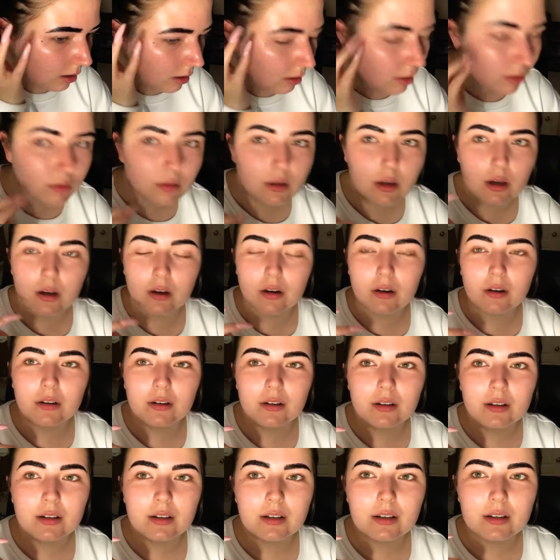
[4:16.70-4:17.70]
Oh no,
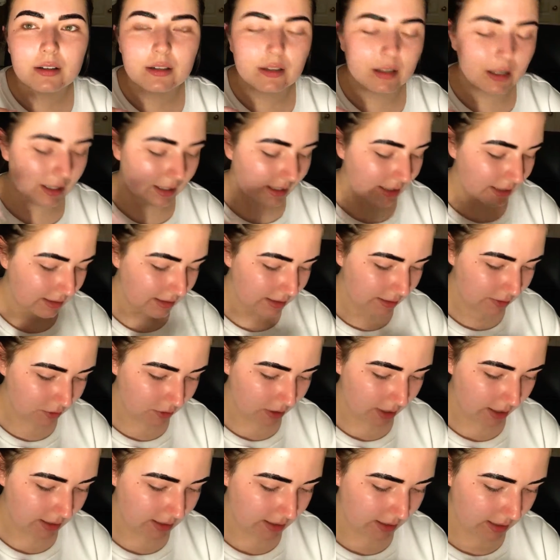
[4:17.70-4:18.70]
I guess it
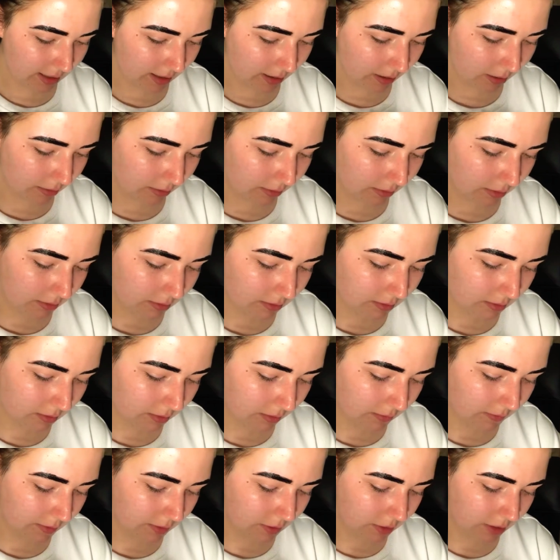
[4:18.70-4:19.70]
dries down.
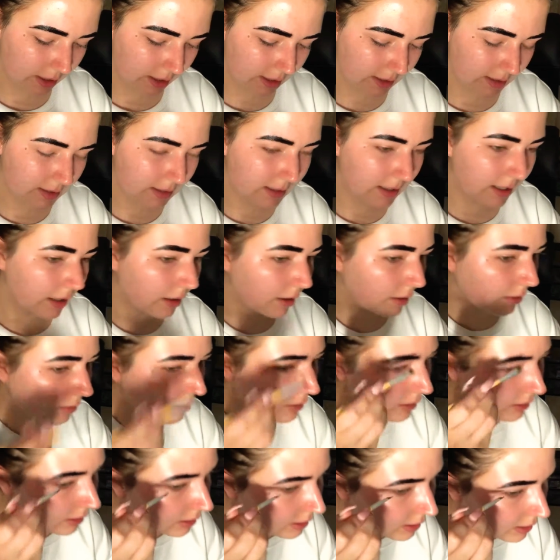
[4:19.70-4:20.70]
So if it dries down,